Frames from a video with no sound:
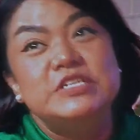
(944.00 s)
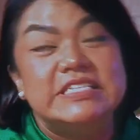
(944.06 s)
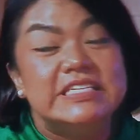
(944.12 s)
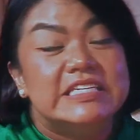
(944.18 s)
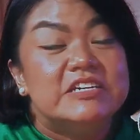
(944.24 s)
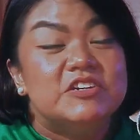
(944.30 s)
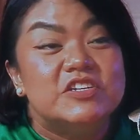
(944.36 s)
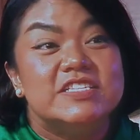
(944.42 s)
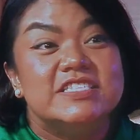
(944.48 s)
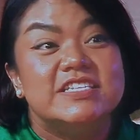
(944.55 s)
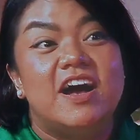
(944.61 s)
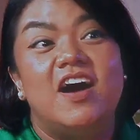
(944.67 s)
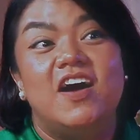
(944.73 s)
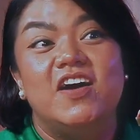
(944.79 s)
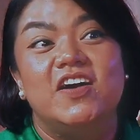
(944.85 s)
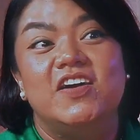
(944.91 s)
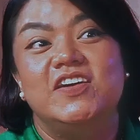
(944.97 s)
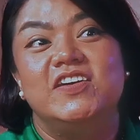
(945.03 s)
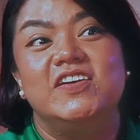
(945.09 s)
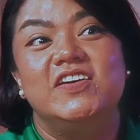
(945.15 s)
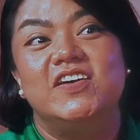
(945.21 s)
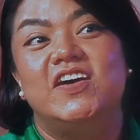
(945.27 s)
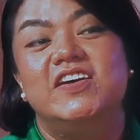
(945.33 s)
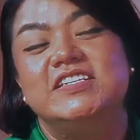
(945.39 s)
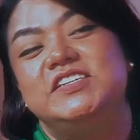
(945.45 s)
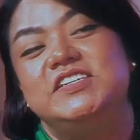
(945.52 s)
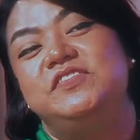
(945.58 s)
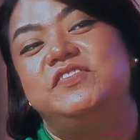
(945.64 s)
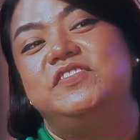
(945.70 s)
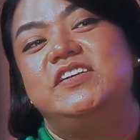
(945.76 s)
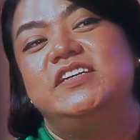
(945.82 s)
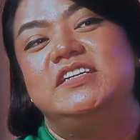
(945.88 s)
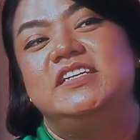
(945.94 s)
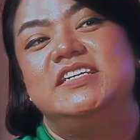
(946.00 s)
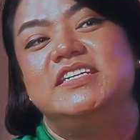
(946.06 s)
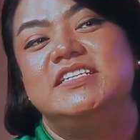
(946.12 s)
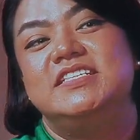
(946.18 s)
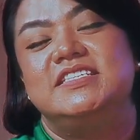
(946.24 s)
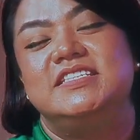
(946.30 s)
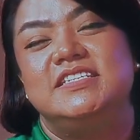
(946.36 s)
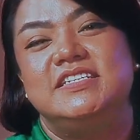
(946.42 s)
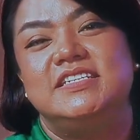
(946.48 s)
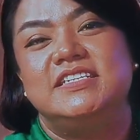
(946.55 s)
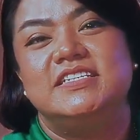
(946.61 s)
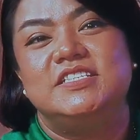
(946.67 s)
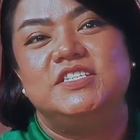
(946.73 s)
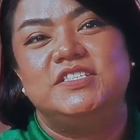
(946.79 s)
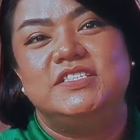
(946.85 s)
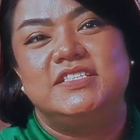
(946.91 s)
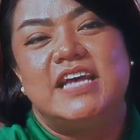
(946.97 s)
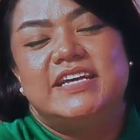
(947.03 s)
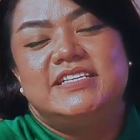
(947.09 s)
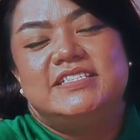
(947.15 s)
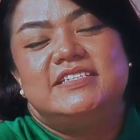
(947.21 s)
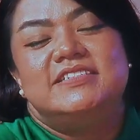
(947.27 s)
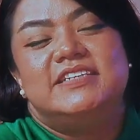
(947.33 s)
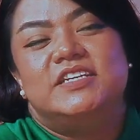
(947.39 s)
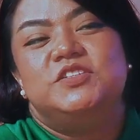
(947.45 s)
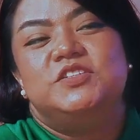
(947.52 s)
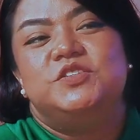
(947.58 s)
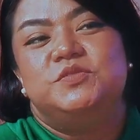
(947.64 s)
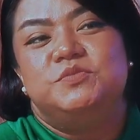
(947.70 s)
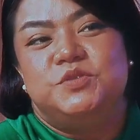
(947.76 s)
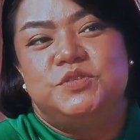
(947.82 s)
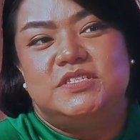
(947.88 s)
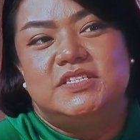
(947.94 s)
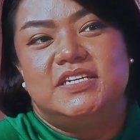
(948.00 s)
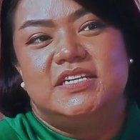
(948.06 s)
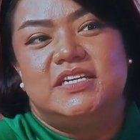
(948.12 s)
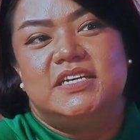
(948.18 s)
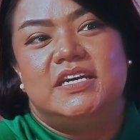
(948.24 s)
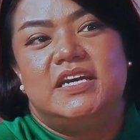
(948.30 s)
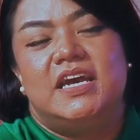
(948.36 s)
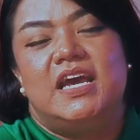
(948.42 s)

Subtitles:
Musicals are different because I still get to do music.